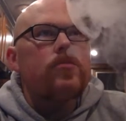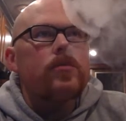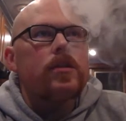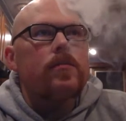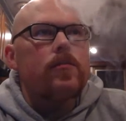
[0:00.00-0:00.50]
through
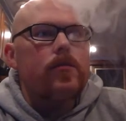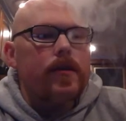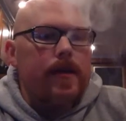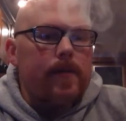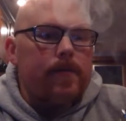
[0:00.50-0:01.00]
a little more
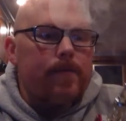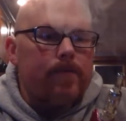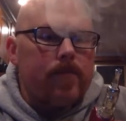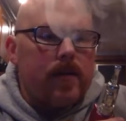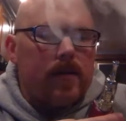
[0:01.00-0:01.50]
now.
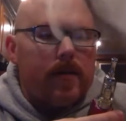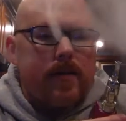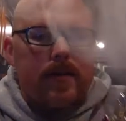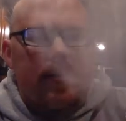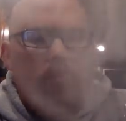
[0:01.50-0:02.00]
I
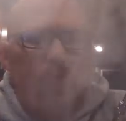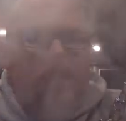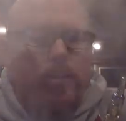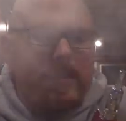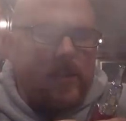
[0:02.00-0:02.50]
think the
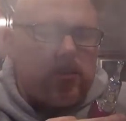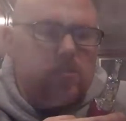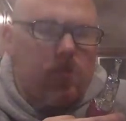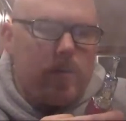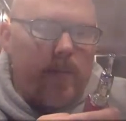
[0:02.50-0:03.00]
coil just needed to
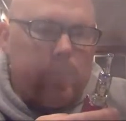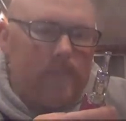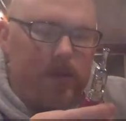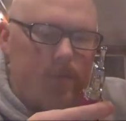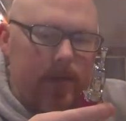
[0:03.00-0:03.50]
warm up a
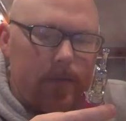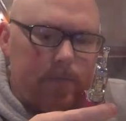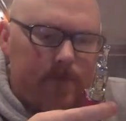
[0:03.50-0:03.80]
little bit.